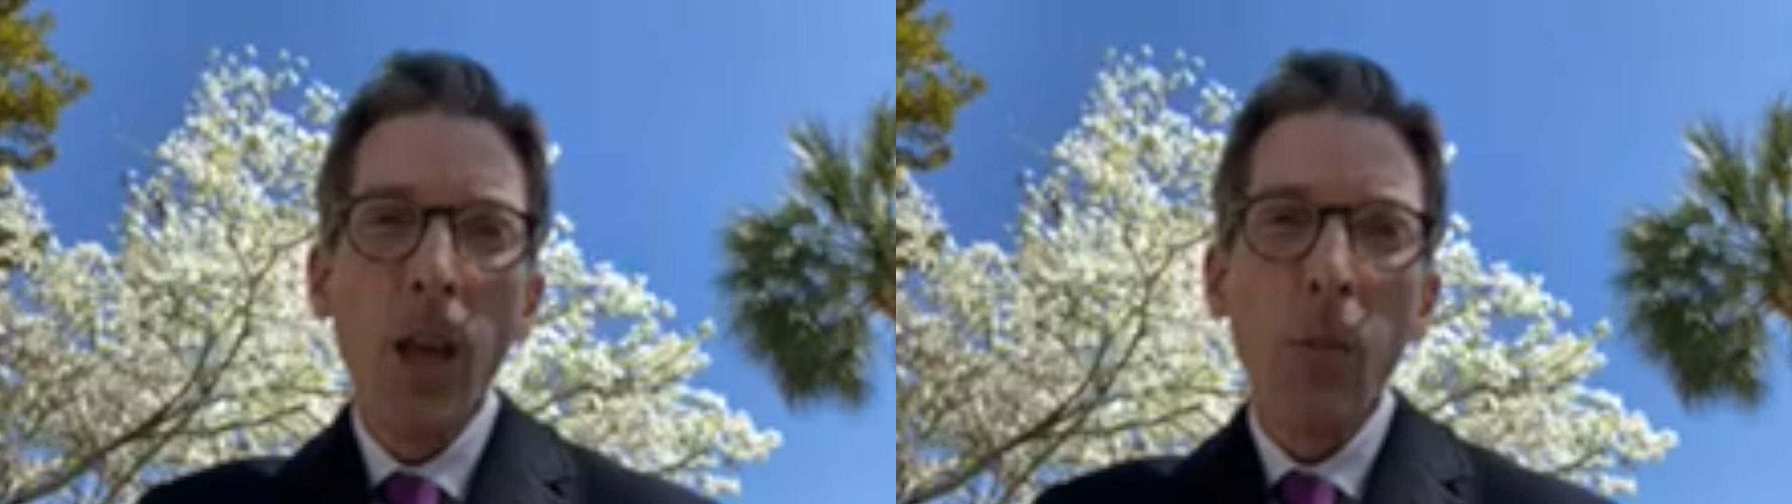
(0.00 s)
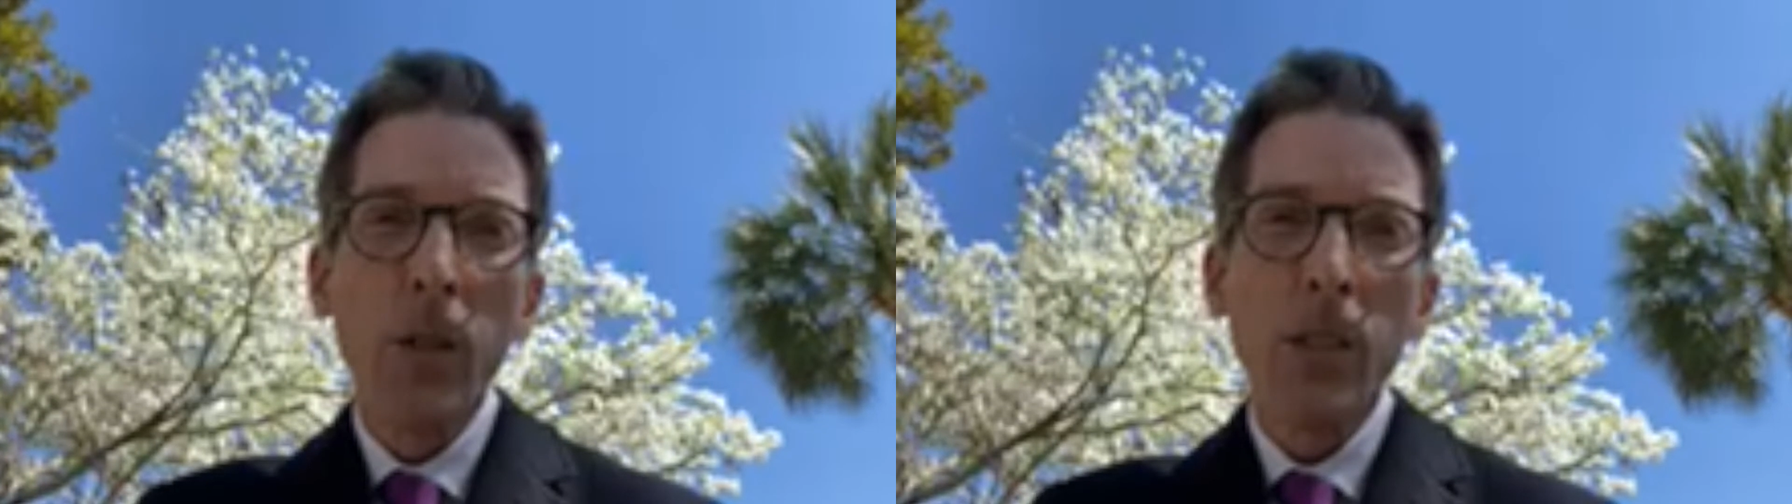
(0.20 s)

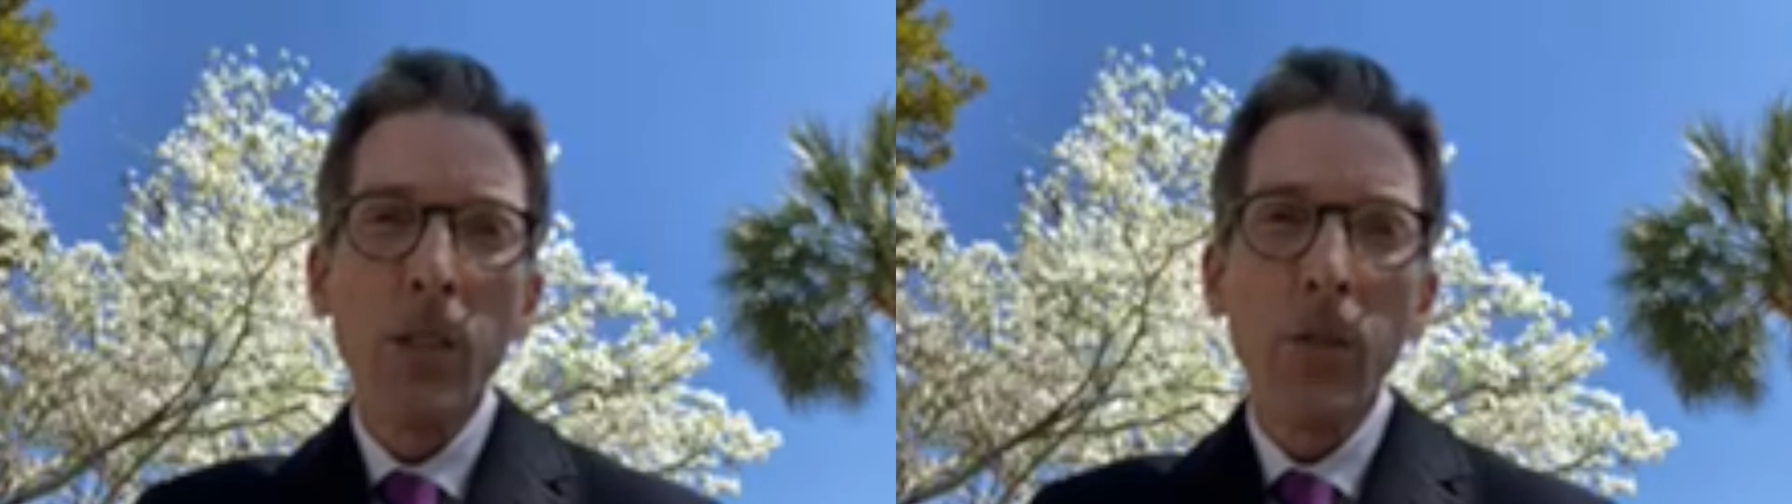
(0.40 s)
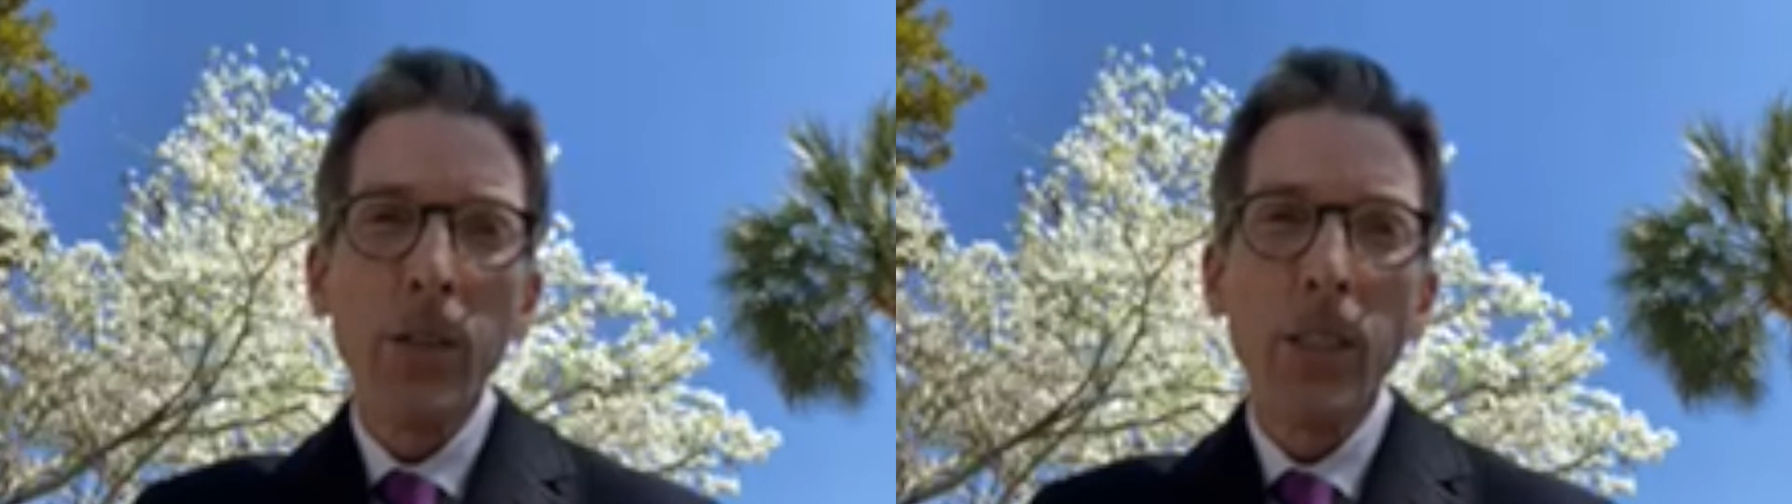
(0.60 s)
and once the
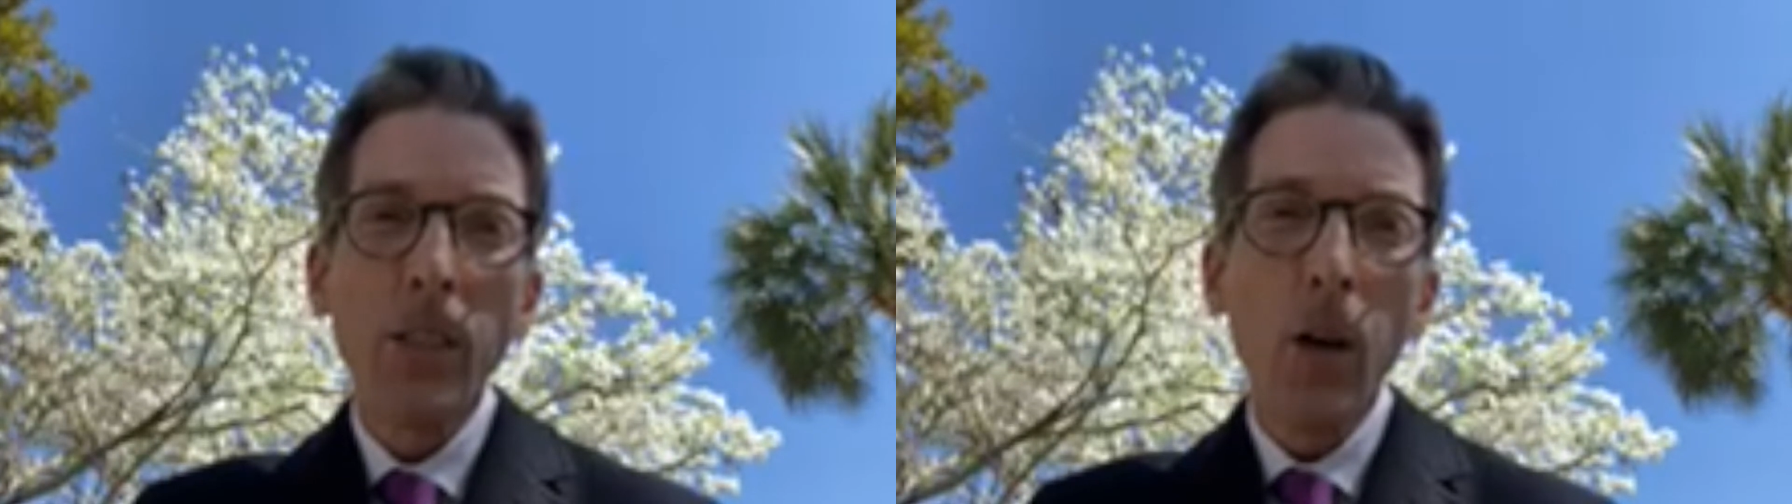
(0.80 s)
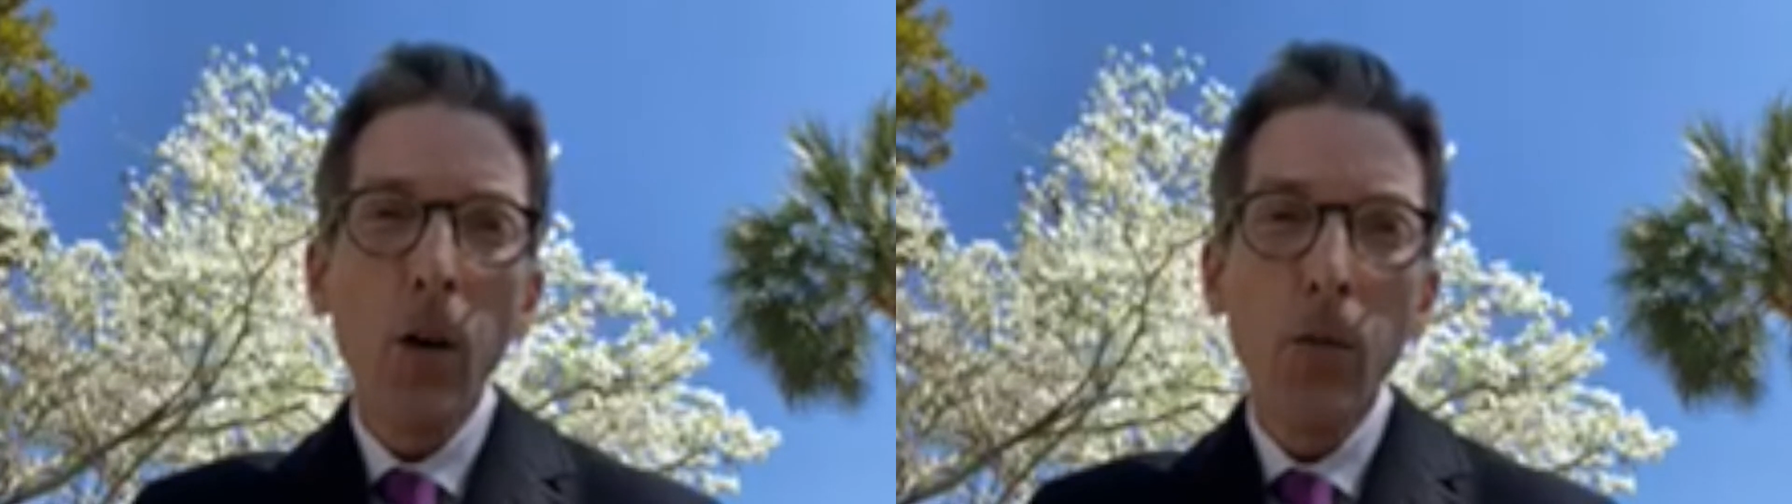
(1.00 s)
service is
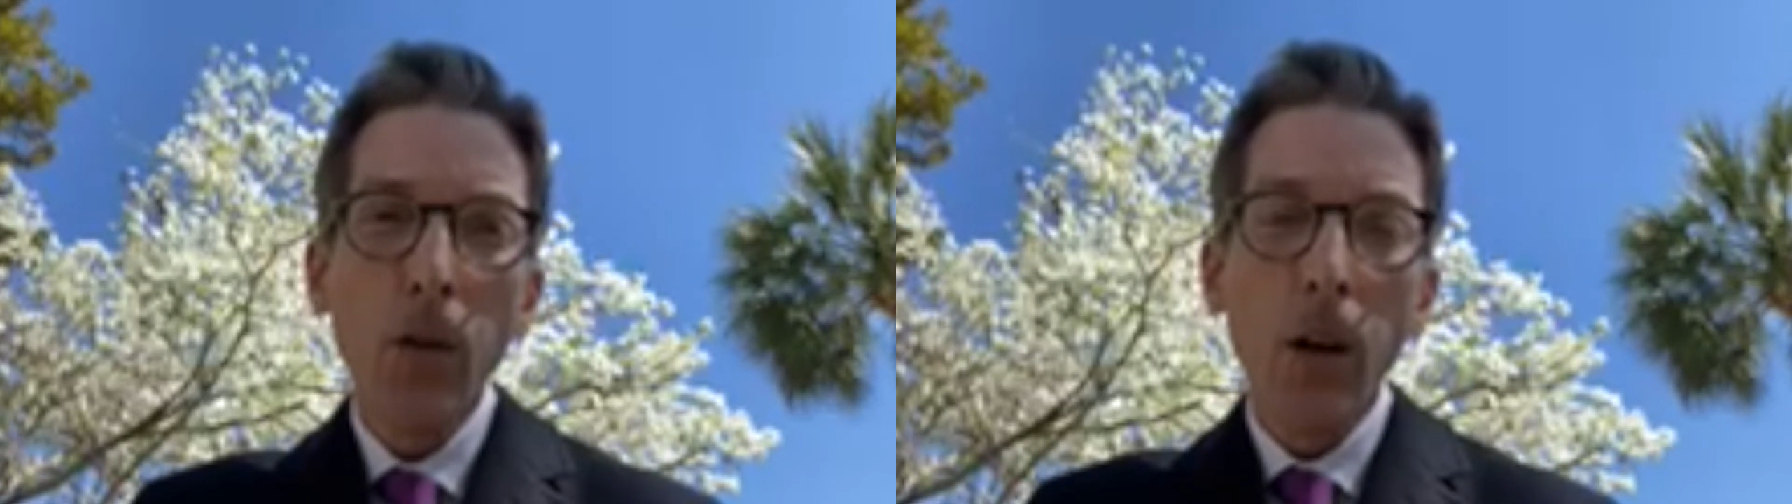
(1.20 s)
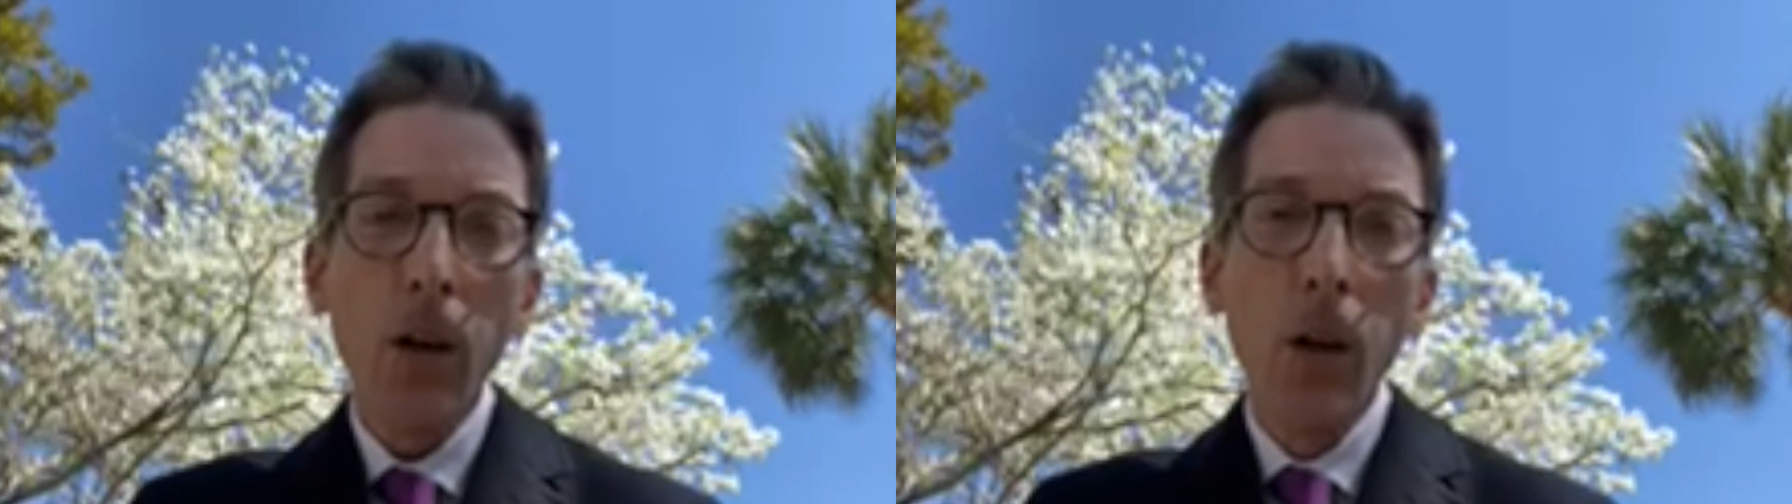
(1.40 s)

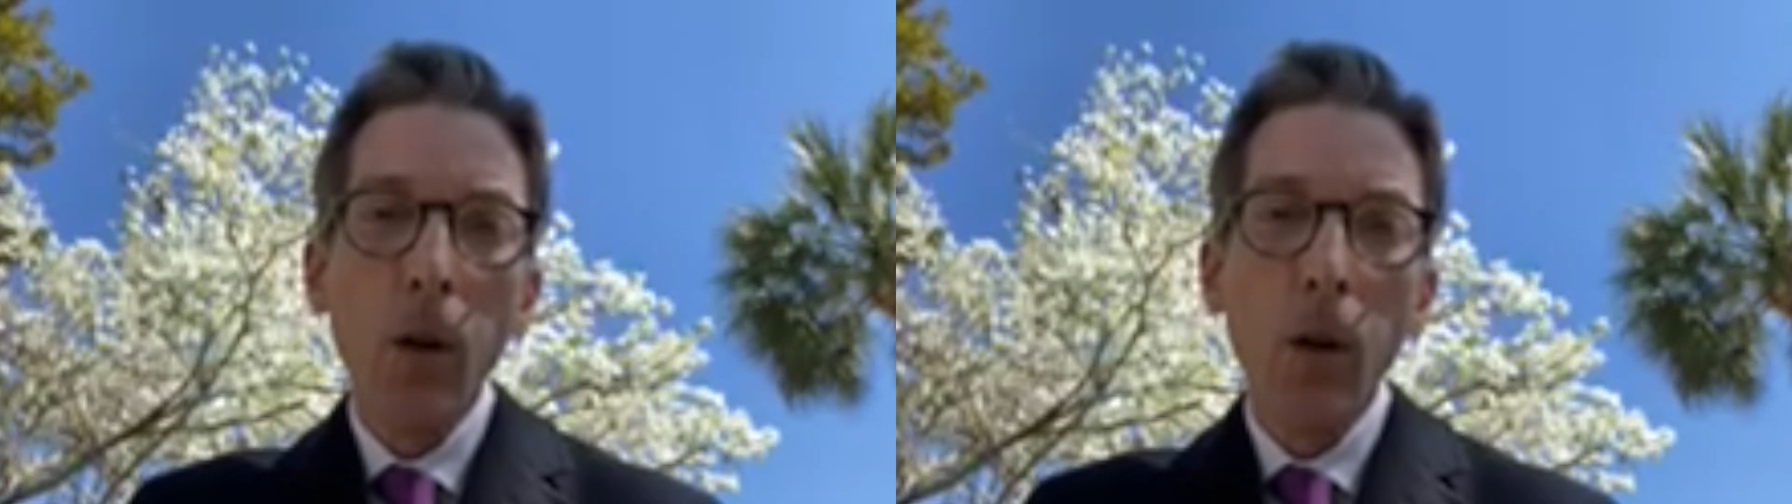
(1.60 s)
over,